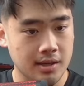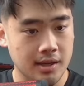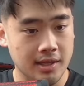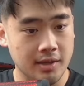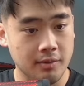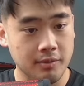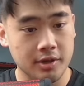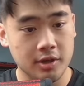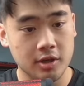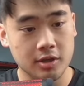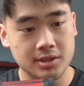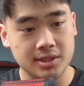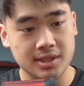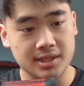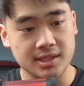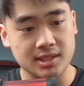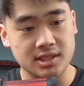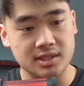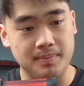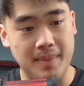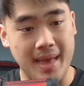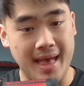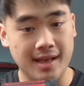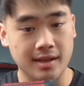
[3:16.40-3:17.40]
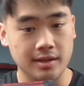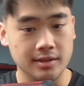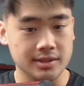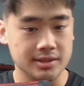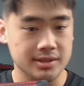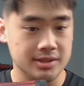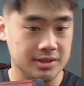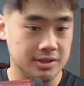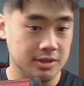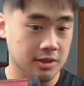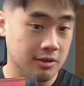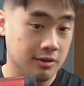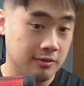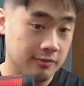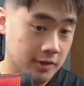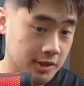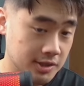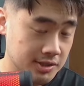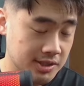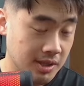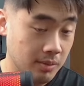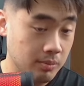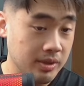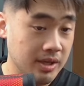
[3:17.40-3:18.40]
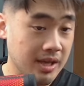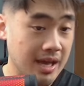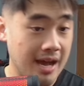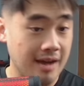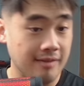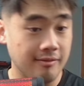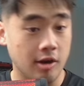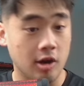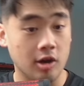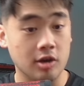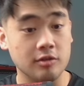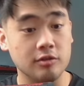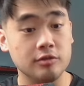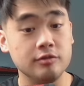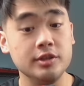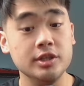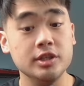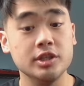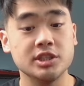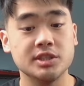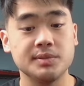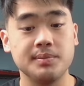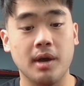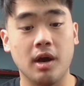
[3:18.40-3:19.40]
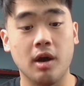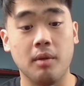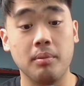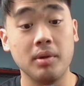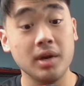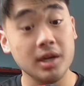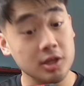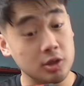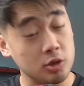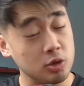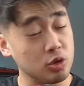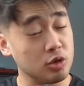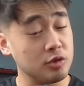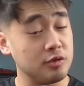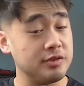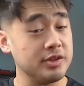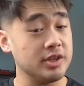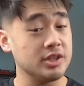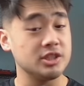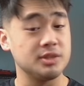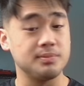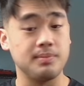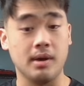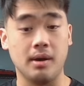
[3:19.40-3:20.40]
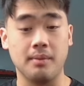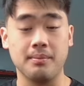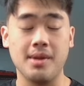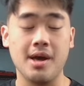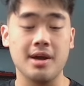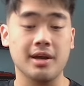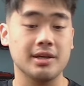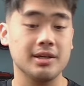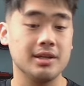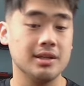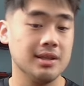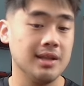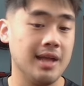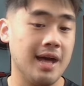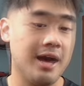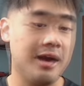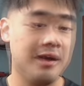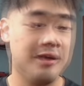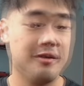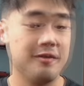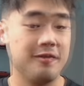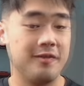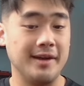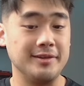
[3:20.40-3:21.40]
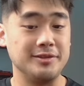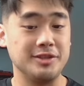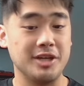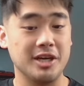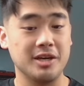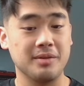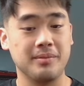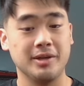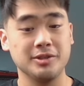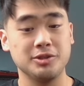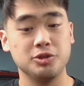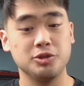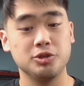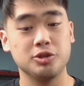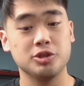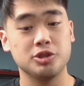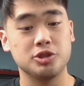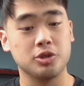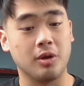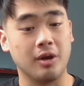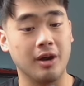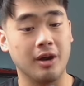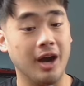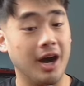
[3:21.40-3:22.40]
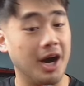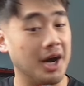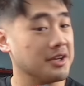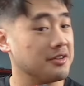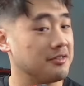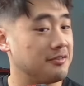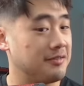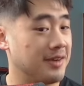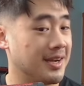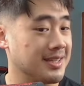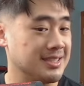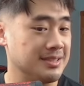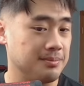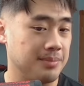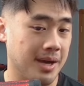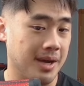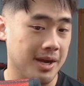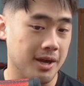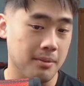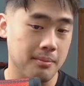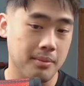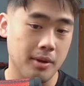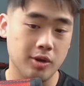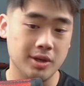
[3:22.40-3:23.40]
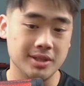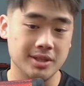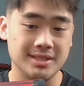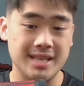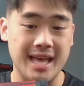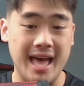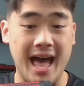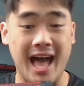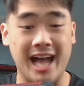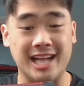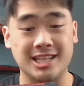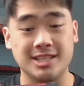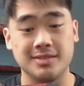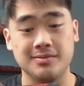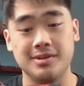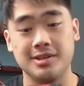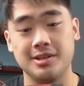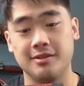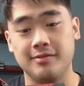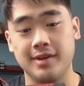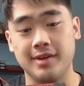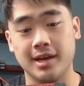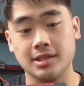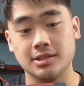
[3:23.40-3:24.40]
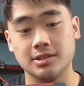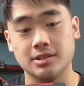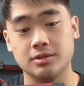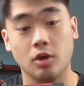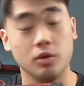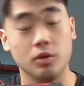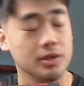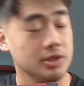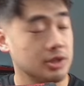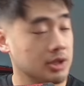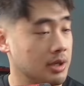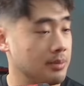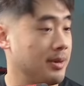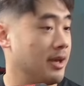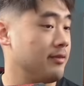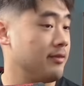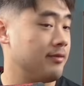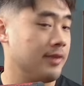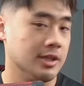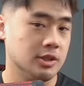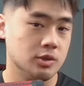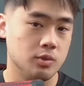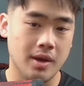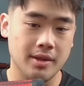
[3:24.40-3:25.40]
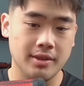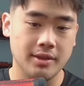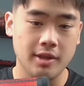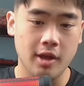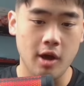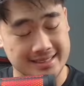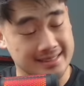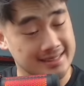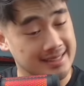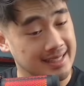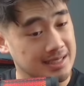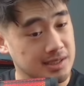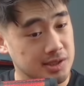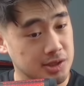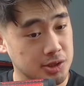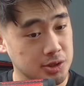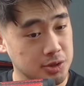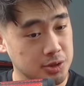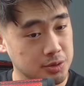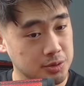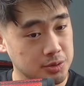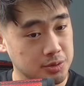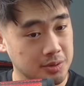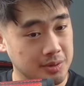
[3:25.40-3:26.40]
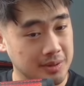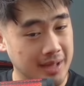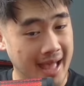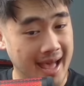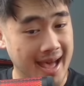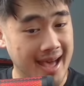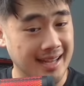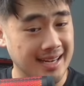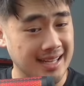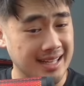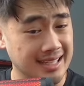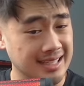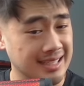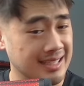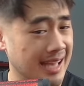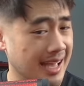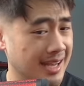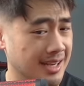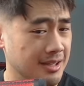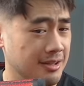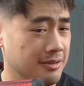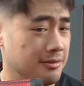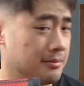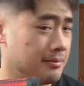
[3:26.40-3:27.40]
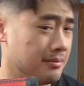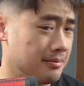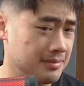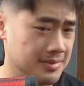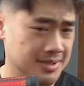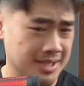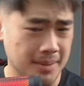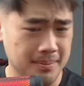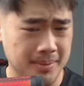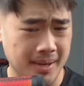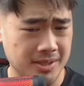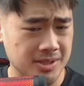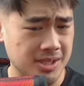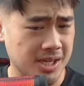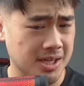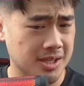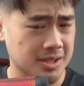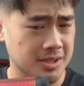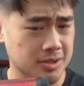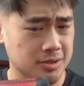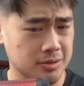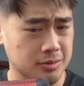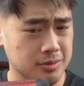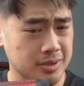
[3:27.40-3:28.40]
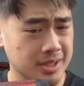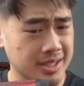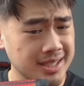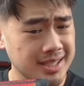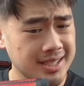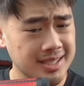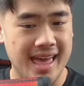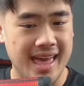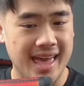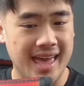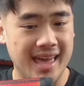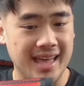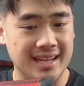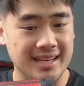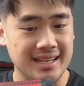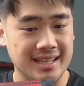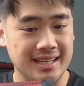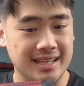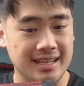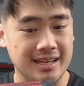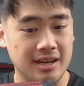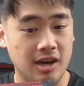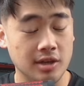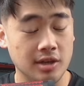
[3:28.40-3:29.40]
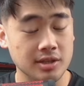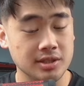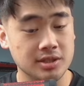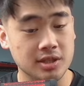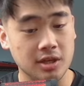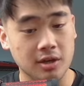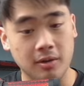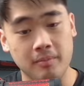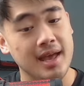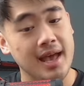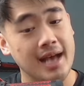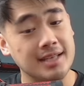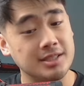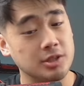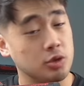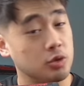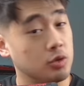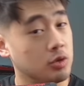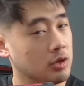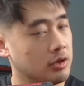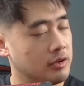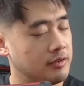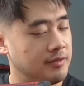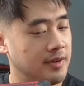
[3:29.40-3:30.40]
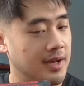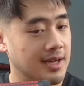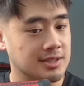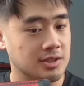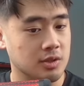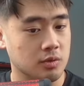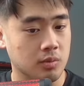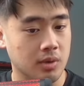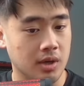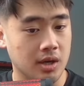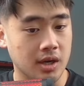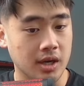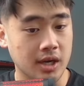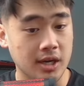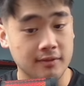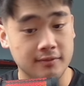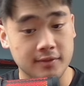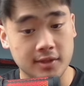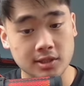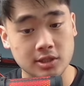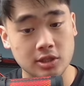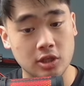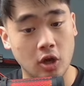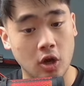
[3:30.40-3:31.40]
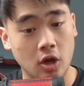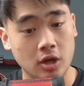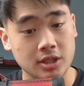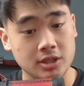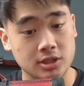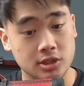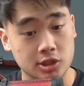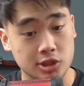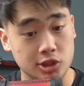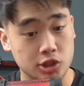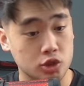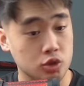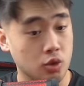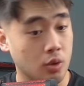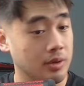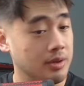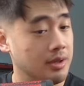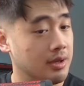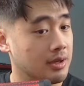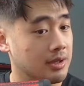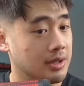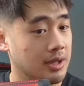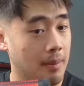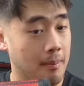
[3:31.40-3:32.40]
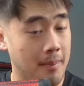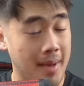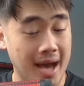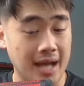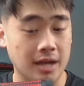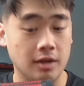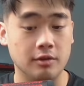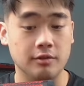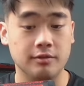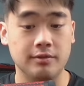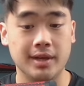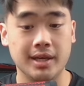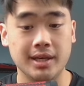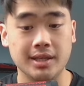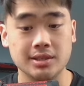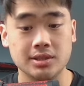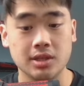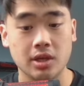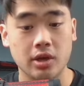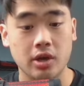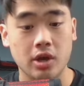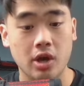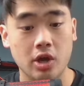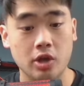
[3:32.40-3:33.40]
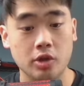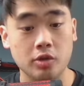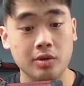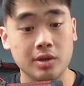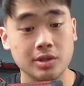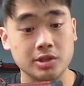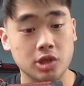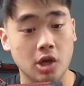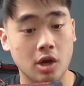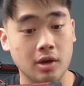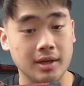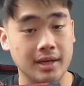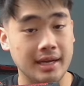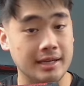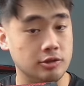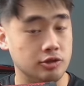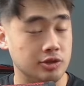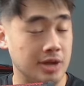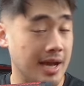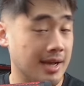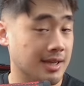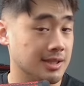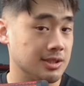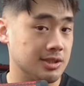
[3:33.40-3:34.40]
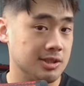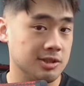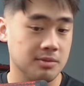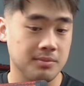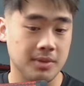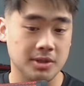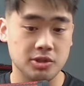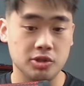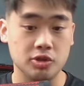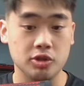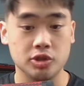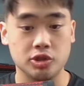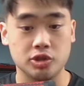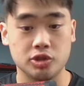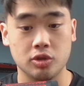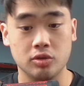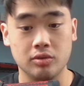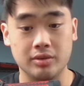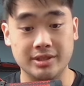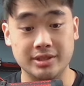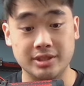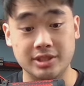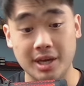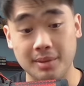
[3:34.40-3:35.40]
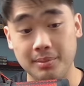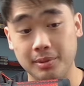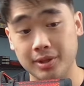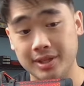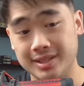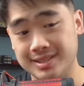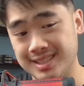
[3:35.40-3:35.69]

Then we can go to the spells. So first up, we have our field spell. Pretty cool field spell, I'm not gonna lie. Fire dragon monsters you control are unaffected by your opponent's activated effects, only during main phase 1 though. Lets you add any Tenpai Dragon you need, and also has a cool effect where if this card is destroyed during the battle phase, you could target a dragon synchro monster you control and double its